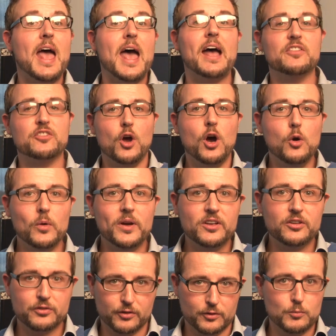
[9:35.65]
As
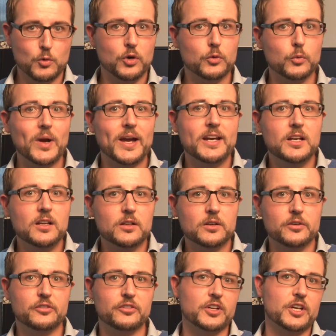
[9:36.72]
always, for more
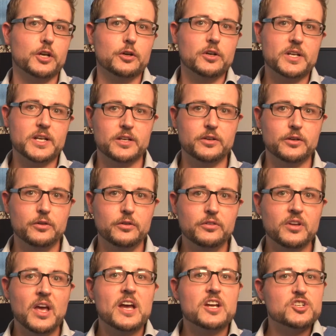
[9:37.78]
regular security
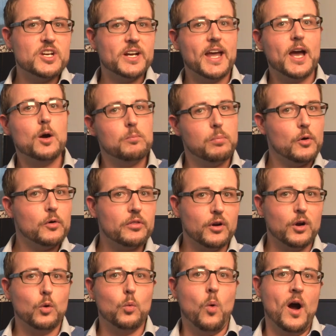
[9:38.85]
news, check out both
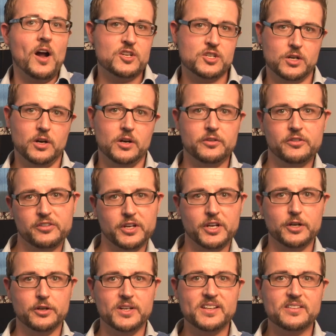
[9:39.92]
our WatchGuard
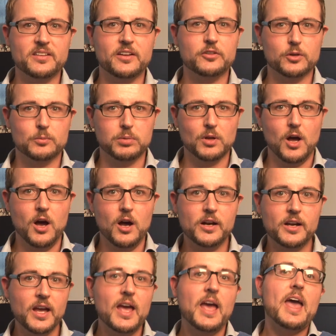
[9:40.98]
Security Center
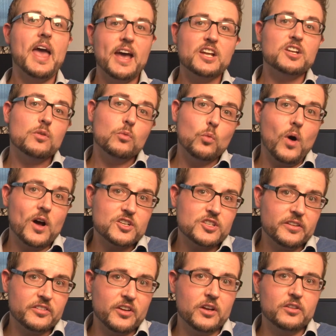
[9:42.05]
blog and watch
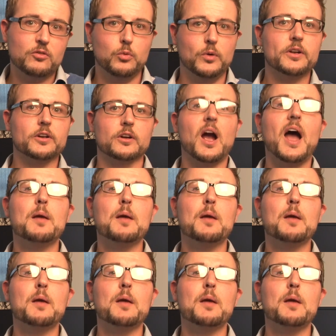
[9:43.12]
us on Twitter.